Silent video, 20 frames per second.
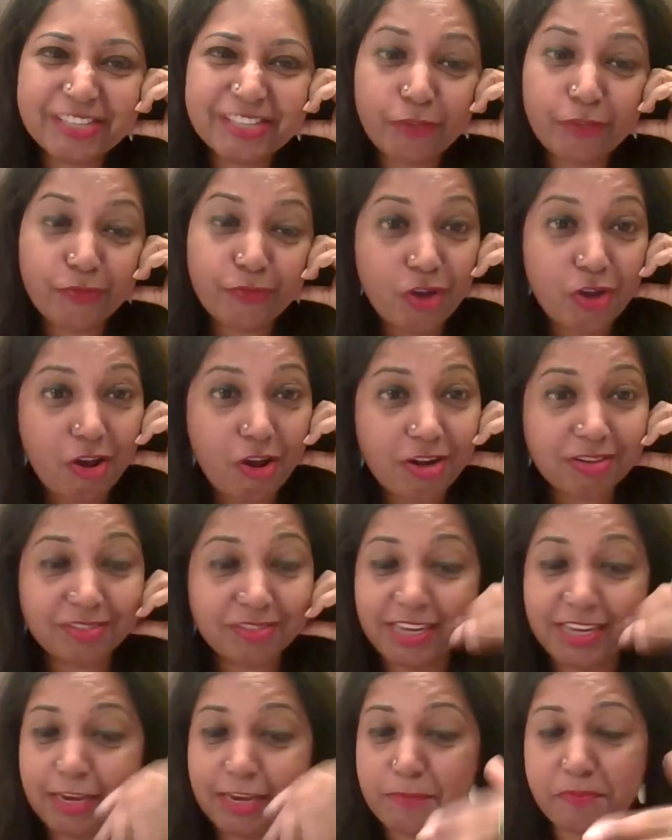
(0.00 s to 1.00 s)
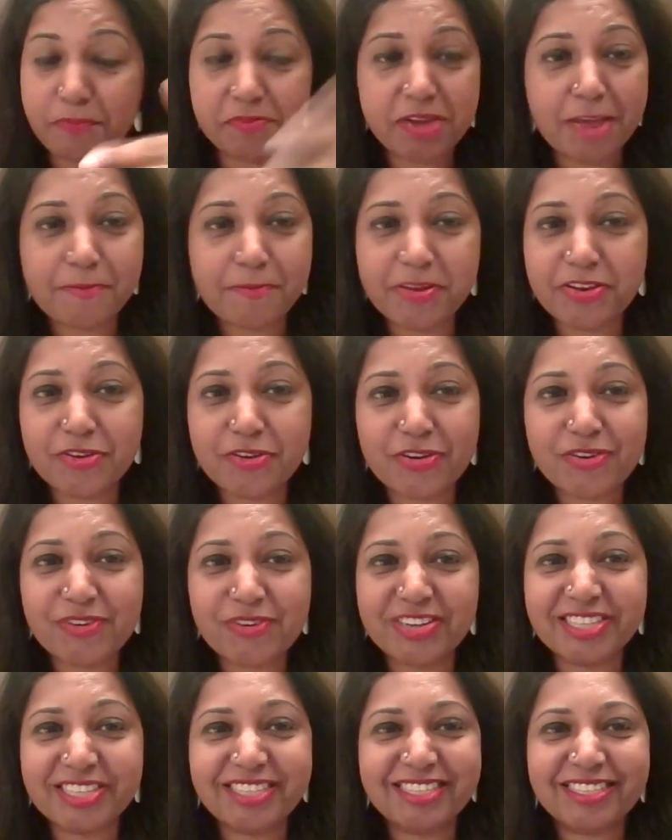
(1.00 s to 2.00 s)
If not, keep typing your
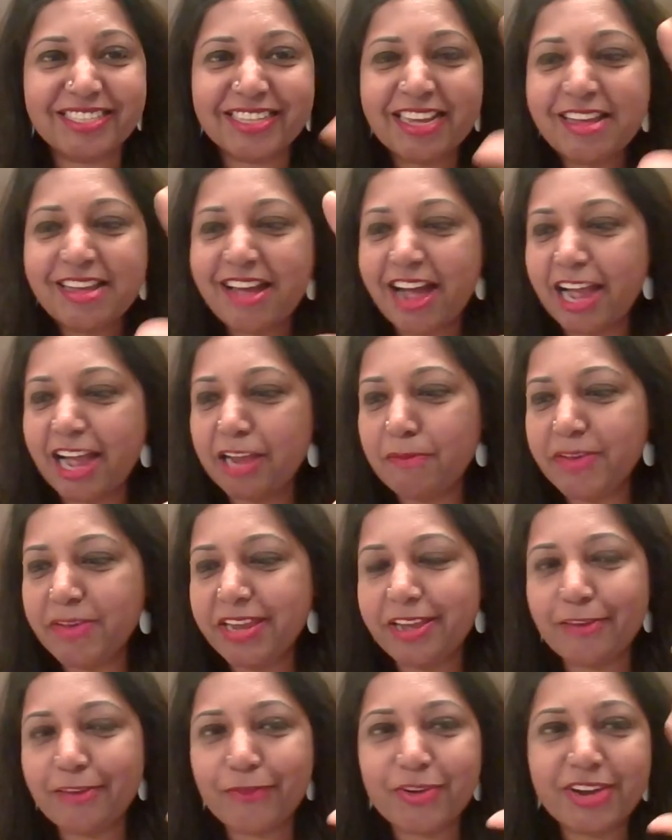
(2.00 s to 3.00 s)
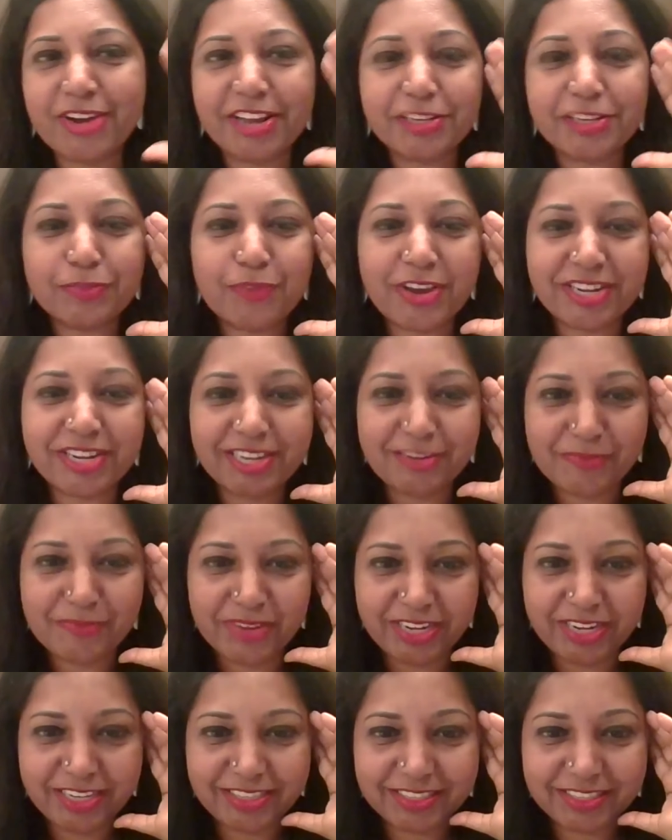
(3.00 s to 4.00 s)
questions. I'll be here for next 5-10
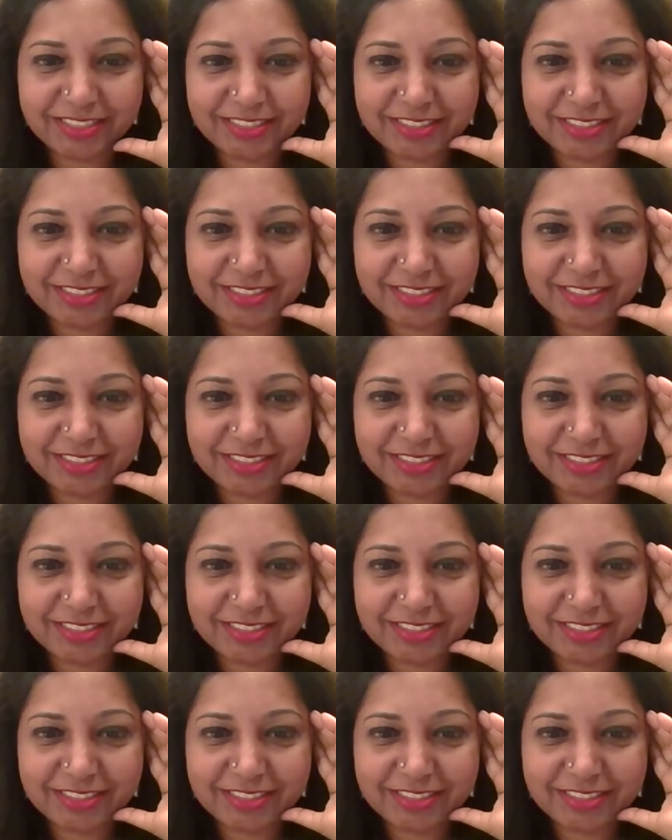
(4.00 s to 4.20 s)
minutes.